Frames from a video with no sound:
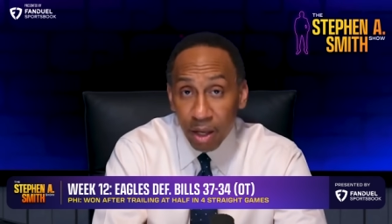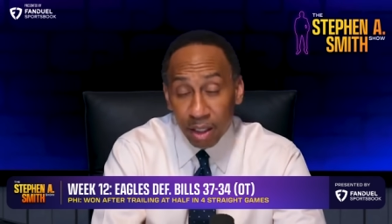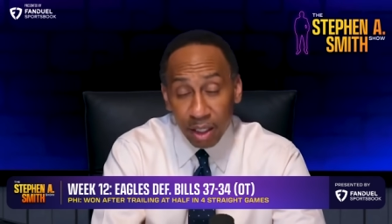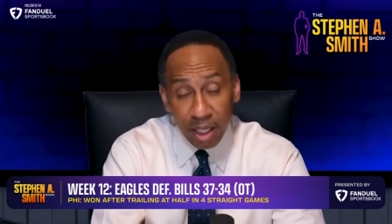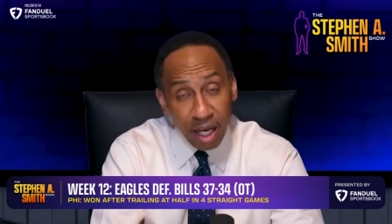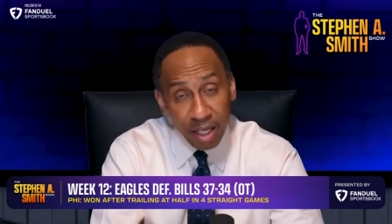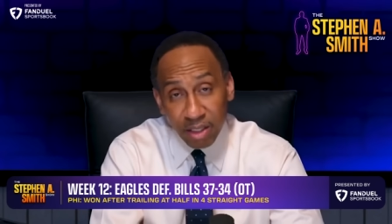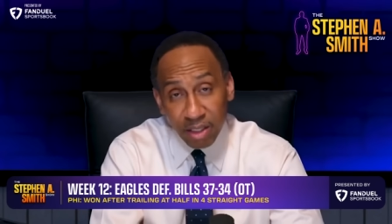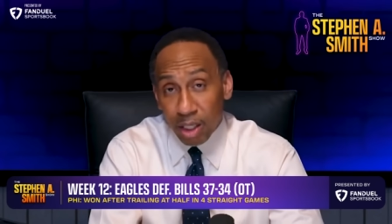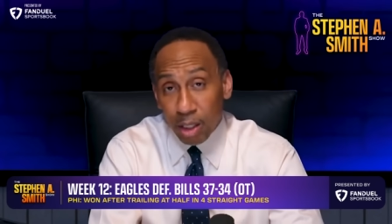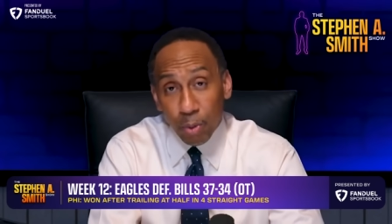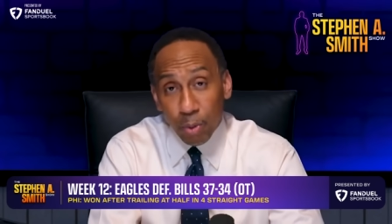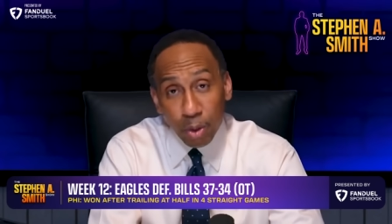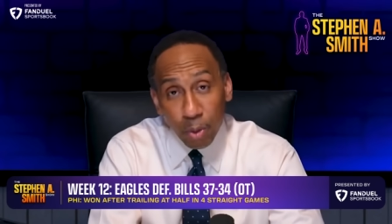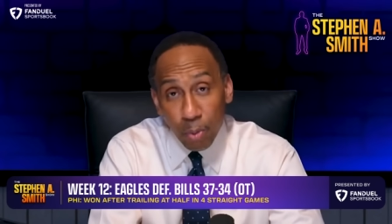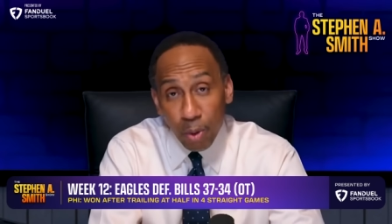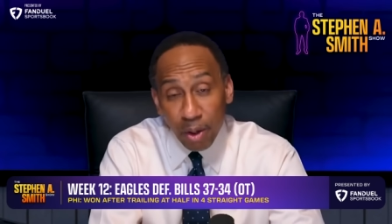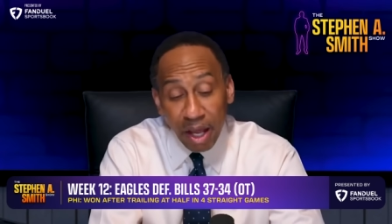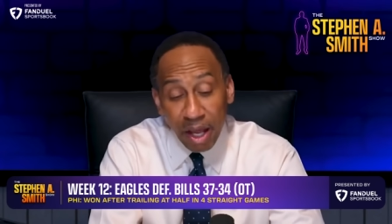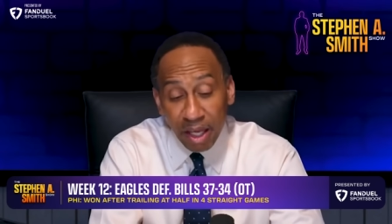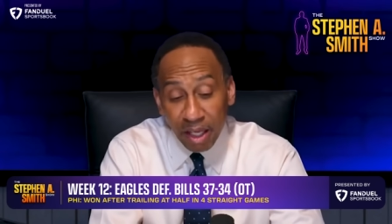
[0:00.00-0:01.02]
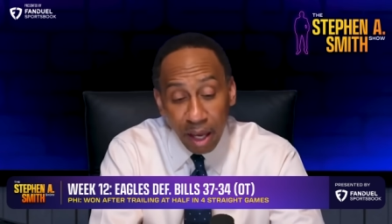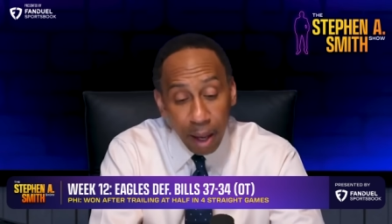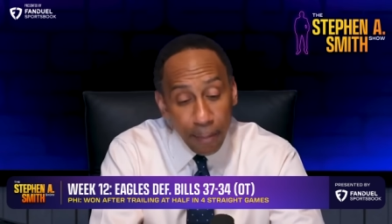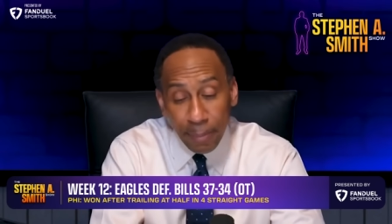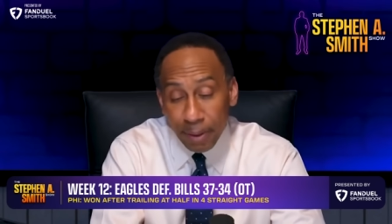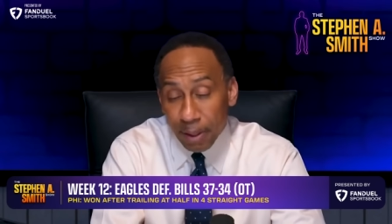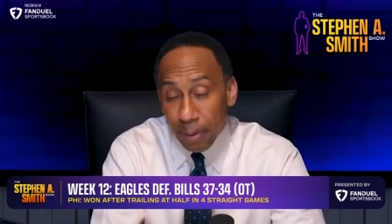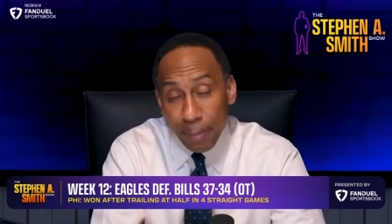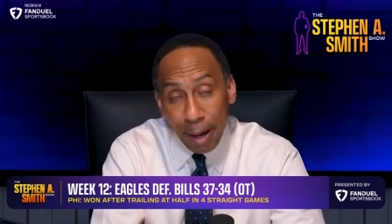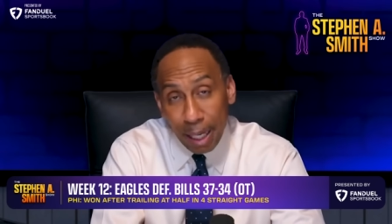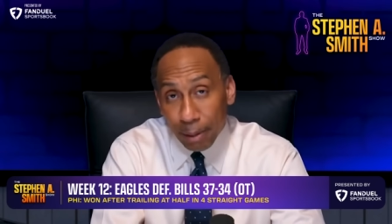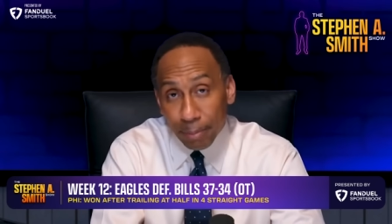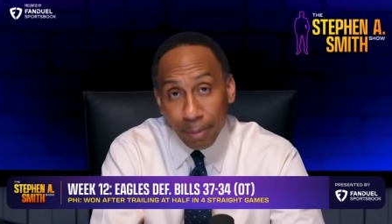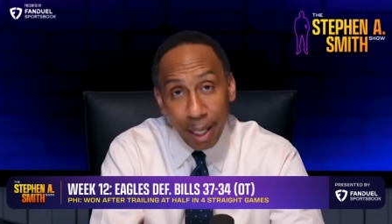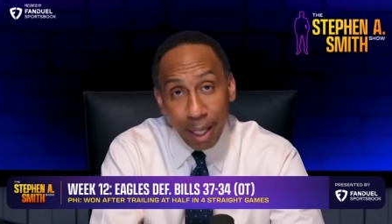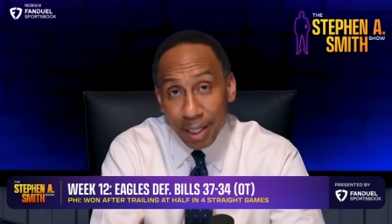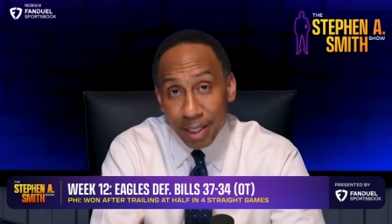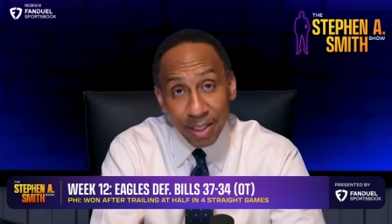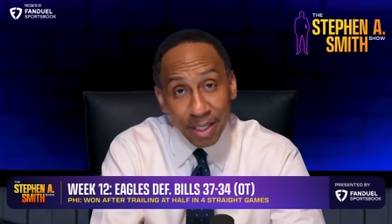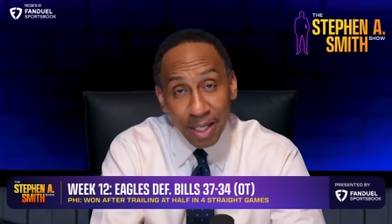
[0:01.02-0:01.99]
Kansas City would have won that game, but the bottom
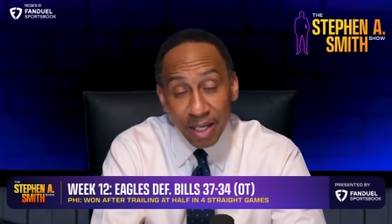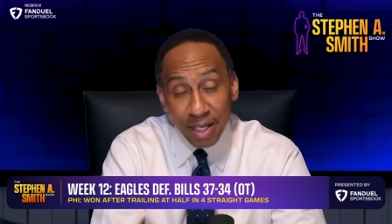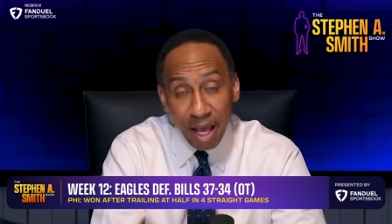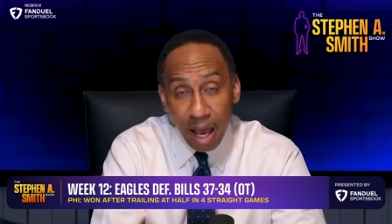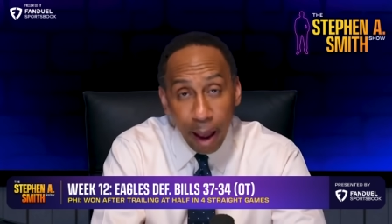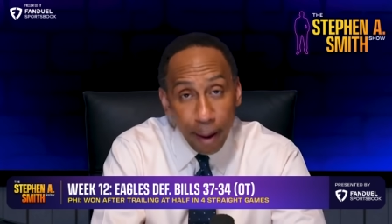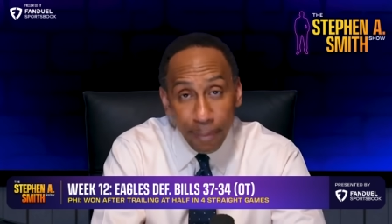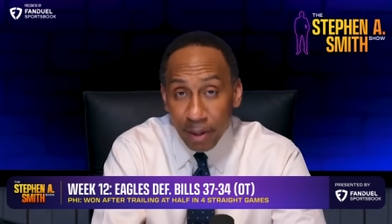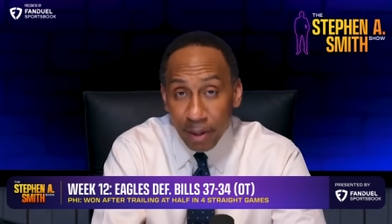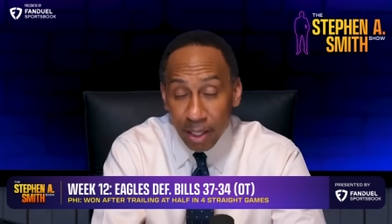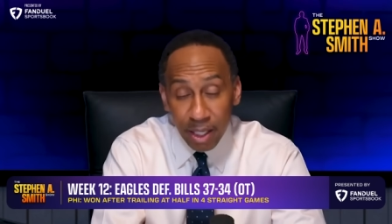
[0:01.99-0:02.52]
line, it didn't happen.